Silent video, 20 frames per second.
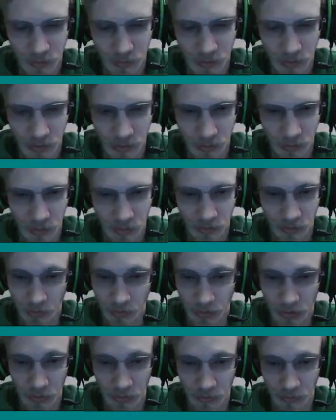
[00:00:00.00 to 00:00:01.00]
But
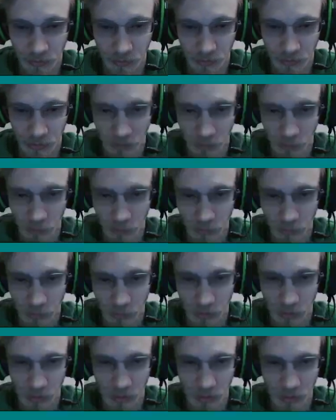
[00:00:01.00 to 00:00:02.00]
if you're up
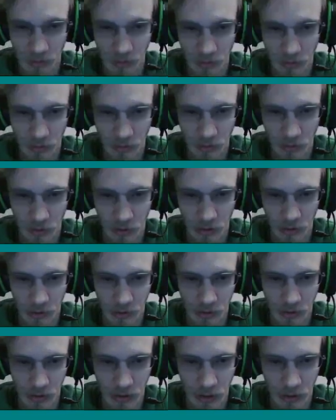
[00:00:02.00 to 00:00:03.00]
to it, creating
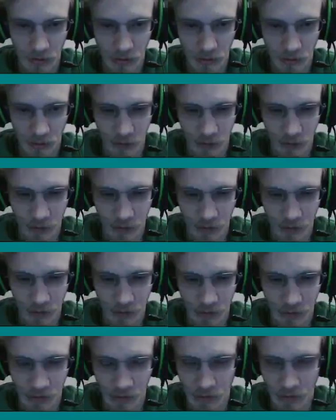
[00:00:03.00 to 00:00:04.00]
an animation at
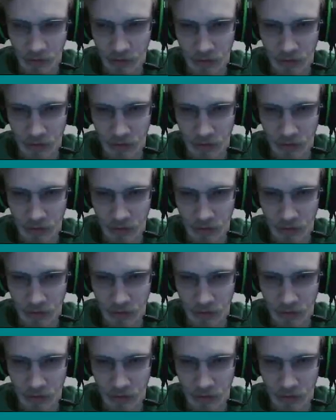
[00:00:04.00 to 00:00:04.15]
60